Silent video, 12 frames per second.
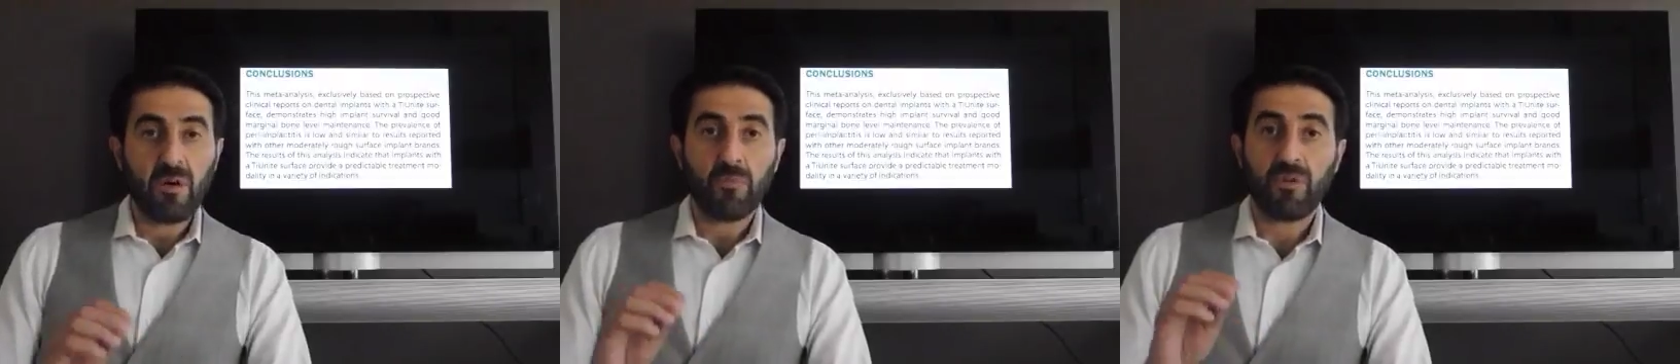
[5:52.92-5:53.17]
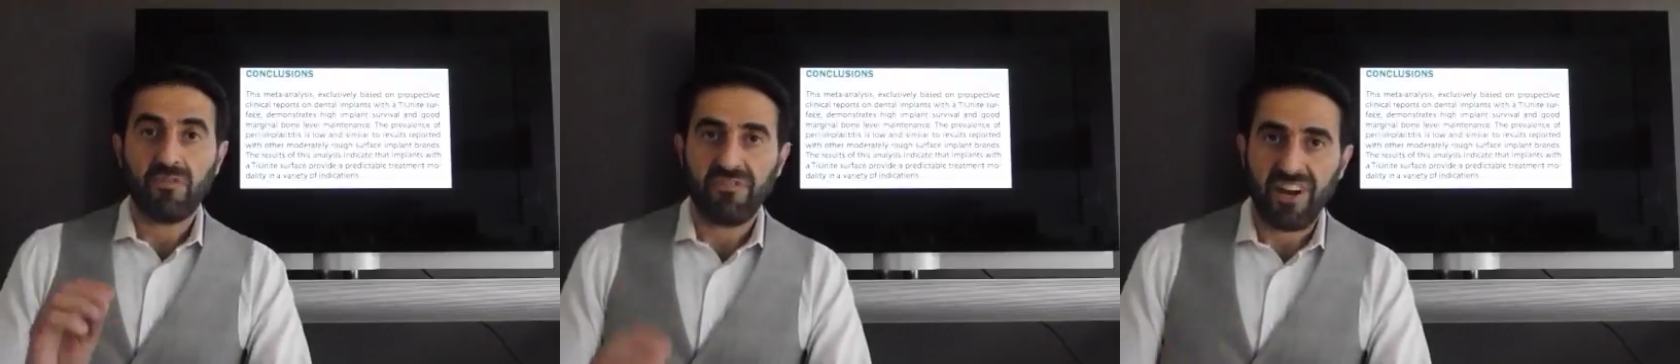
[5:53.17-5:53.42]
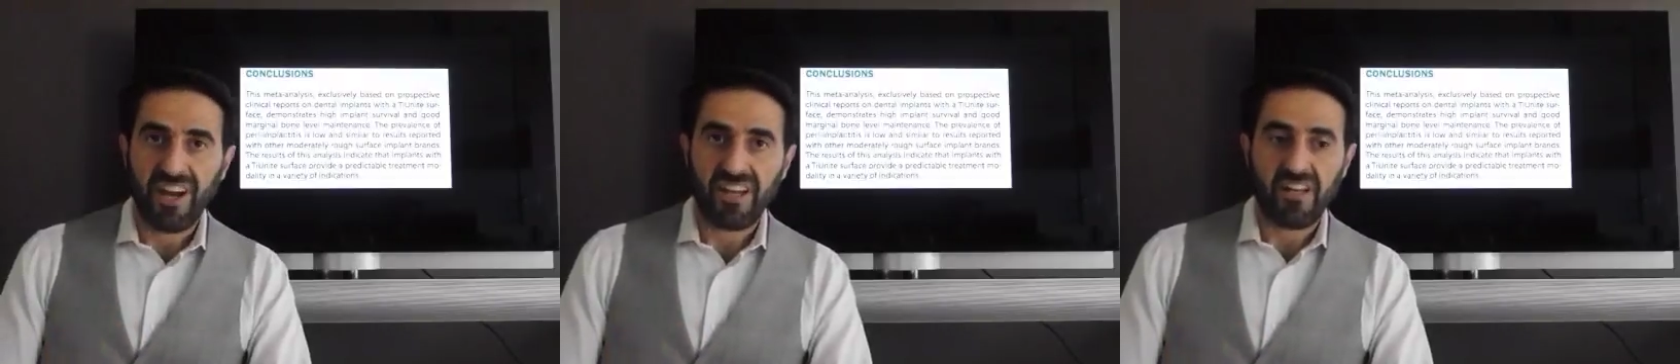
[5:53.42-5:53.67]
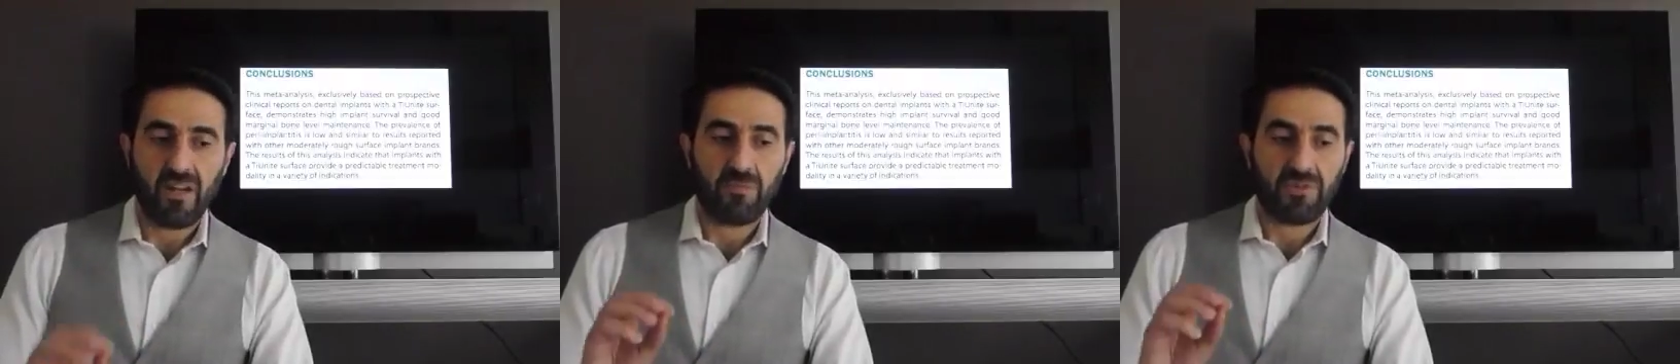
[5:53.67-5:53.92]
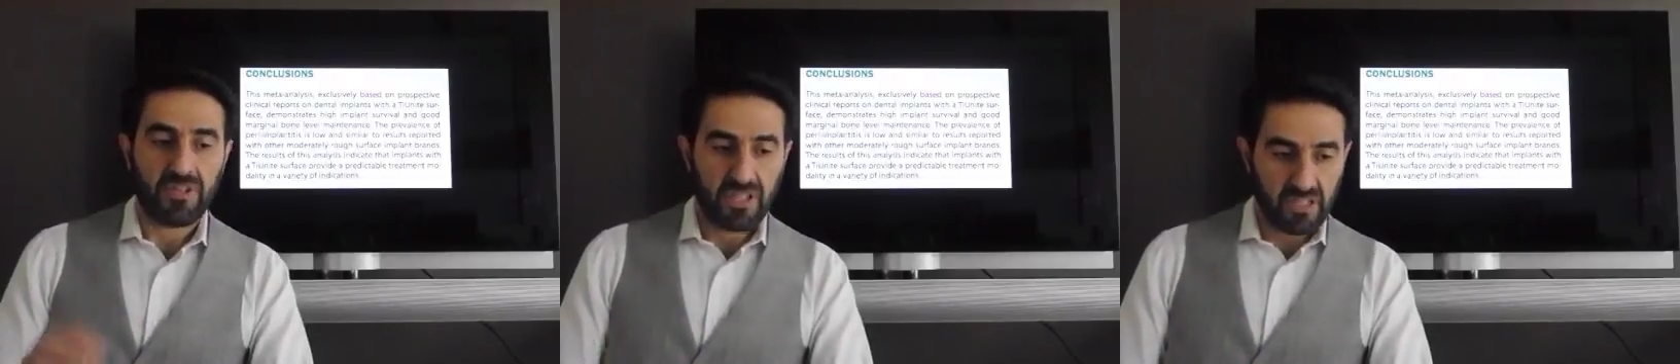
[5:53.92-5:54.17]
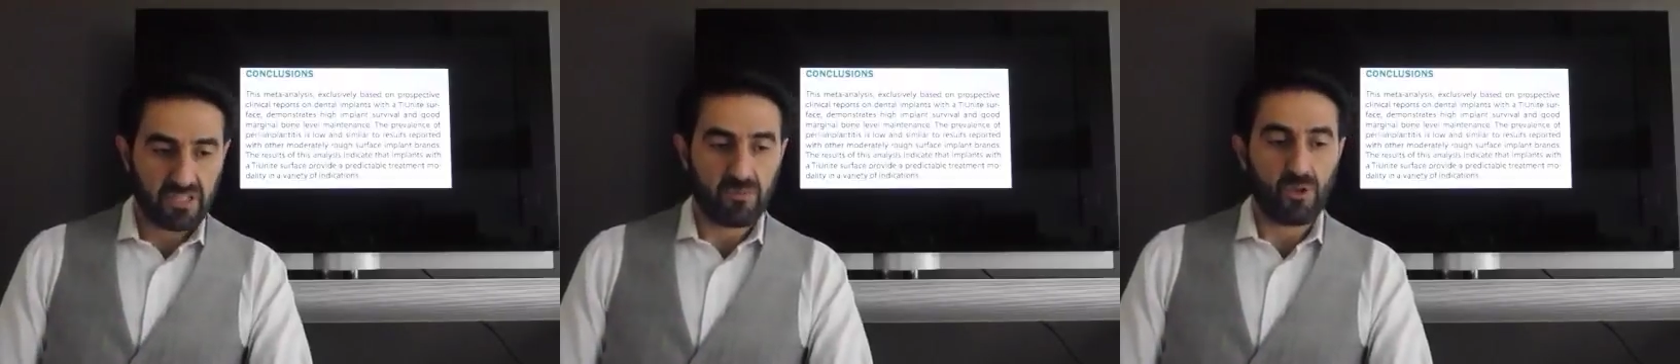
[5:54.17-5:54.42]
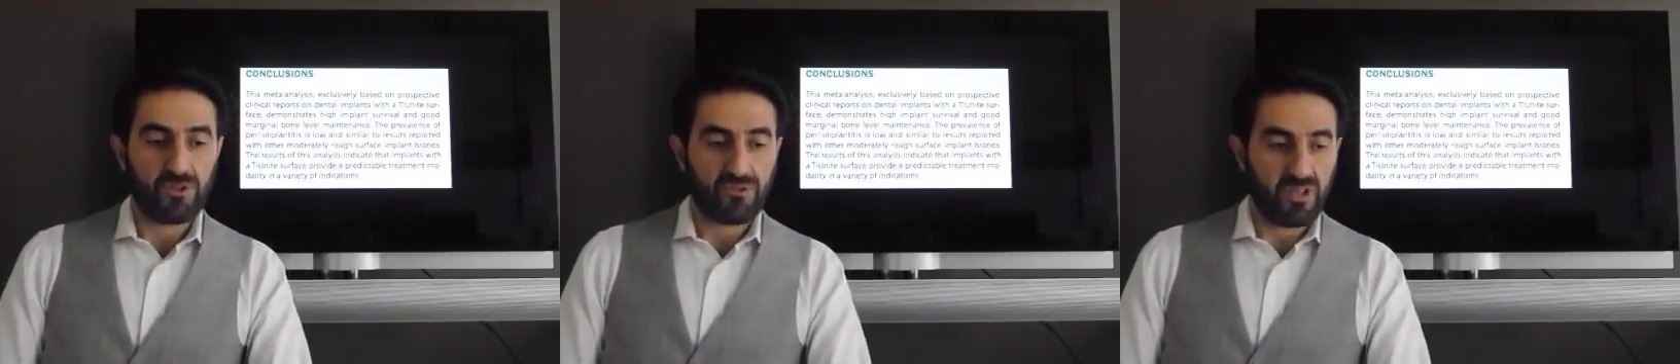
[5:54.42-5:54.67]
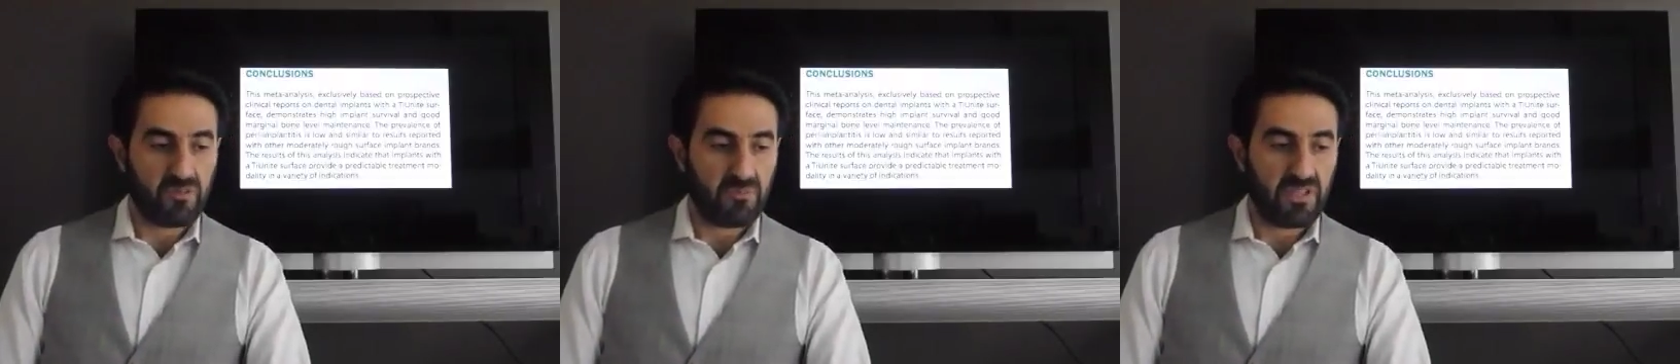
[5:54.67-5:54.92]
provide a predictable
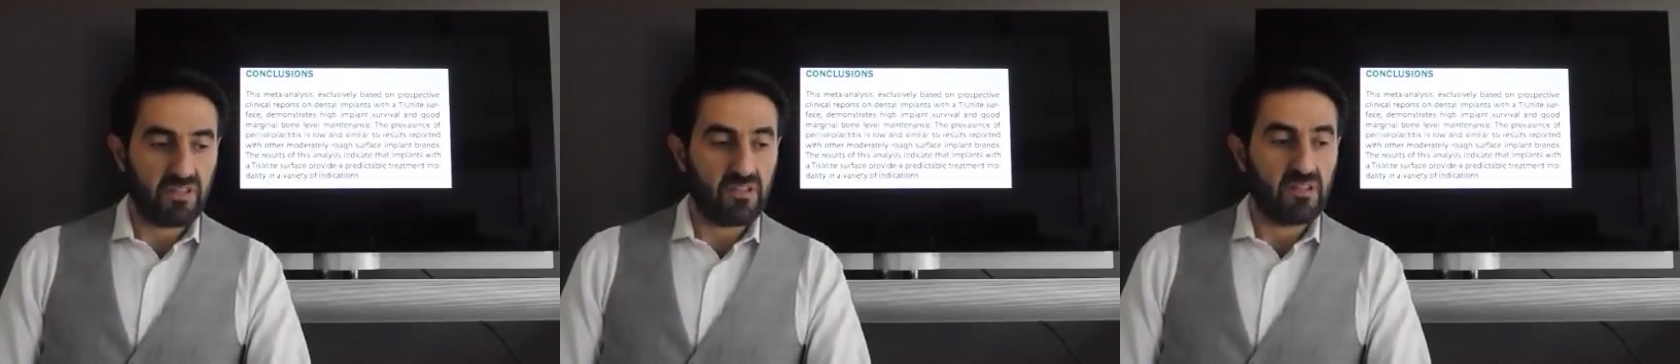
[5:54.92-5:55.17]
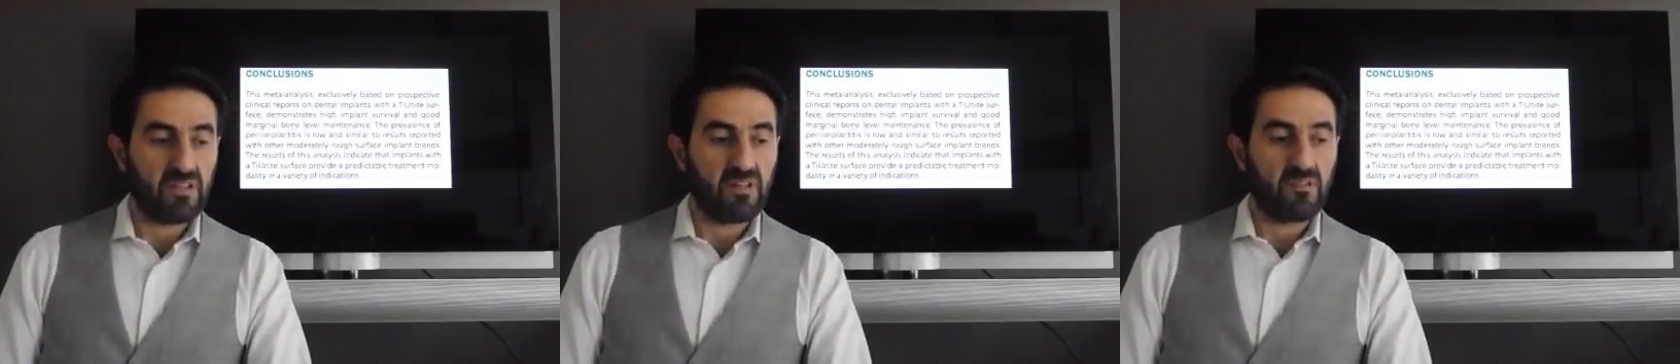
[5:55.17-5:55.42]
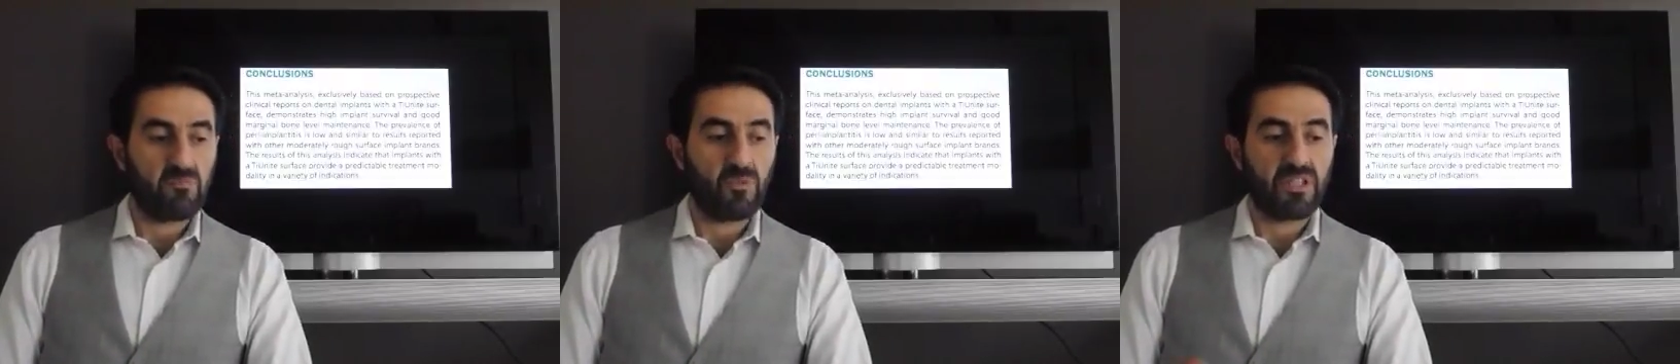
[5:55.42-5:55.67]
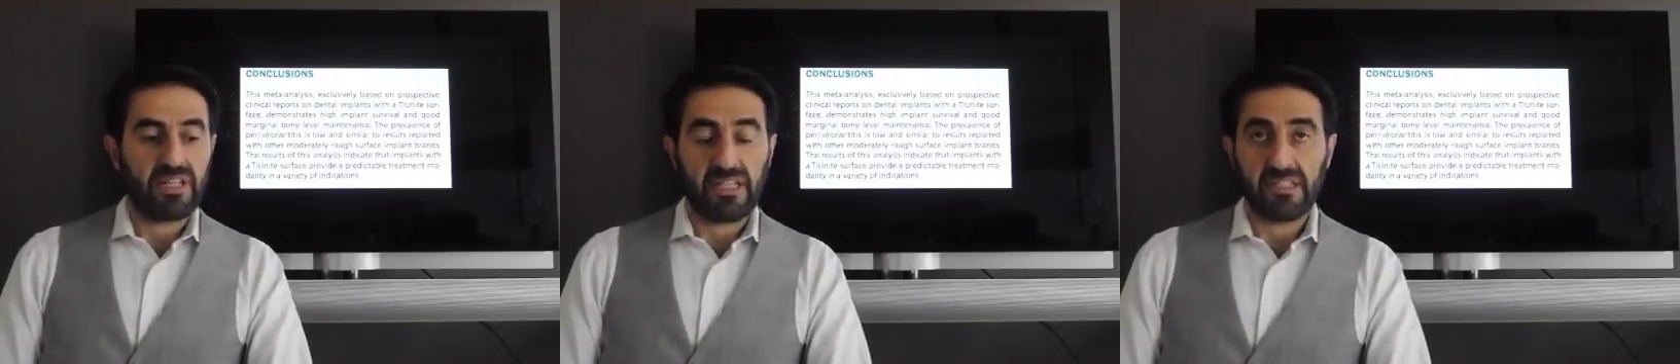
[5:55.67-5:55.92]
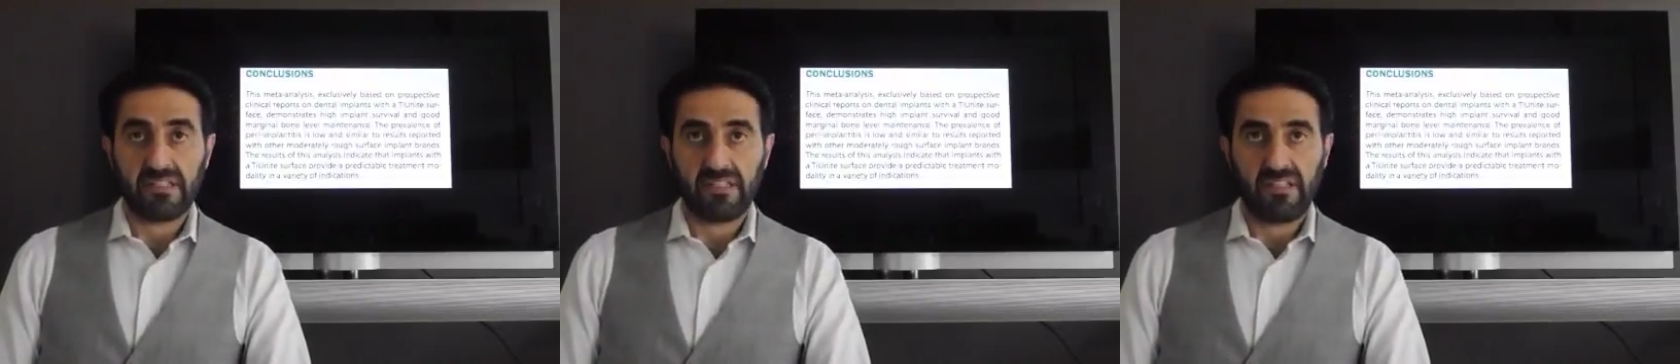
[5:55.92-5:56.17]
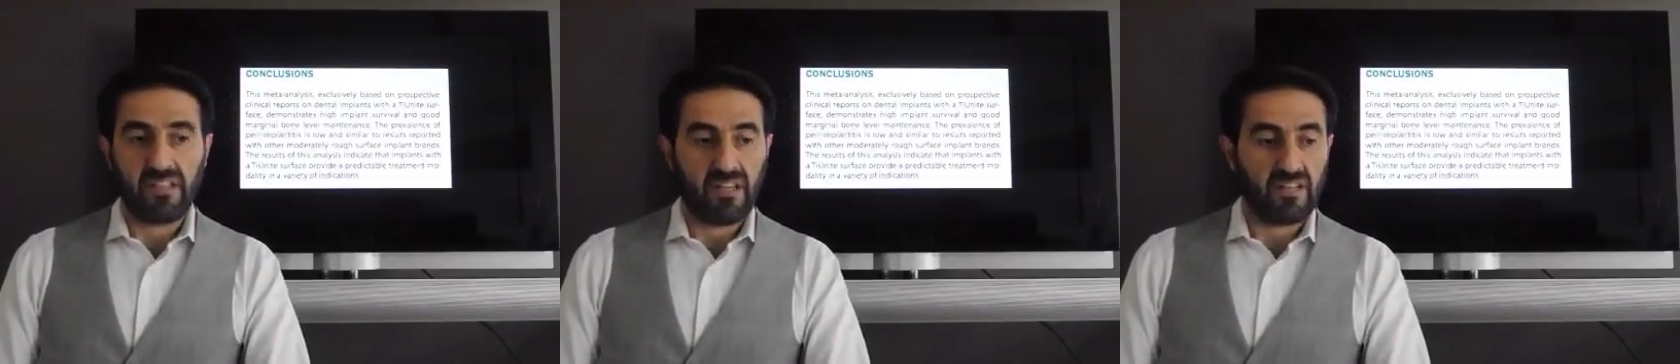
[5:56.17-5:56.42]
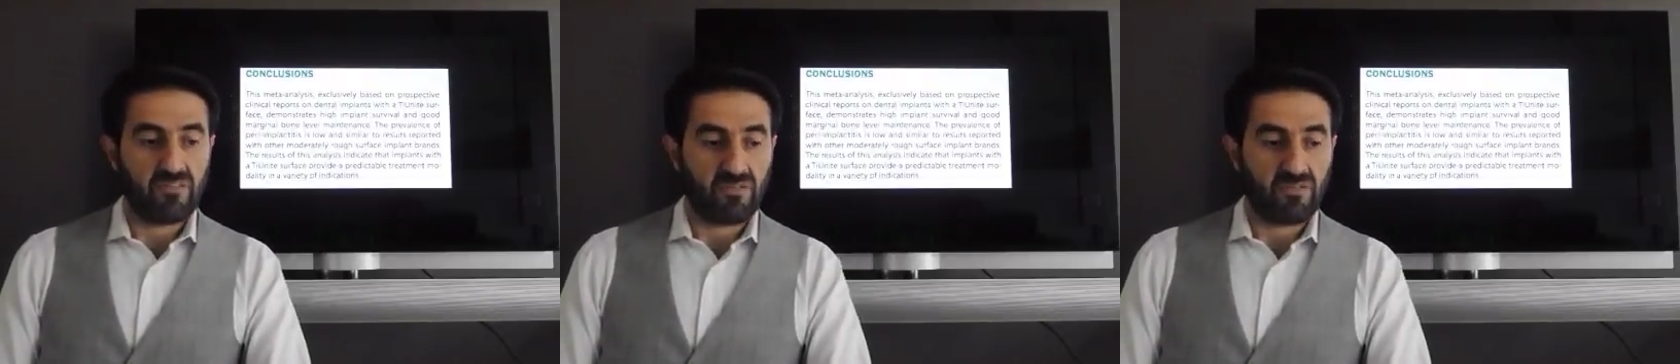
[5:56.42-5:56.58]
treatment modality in a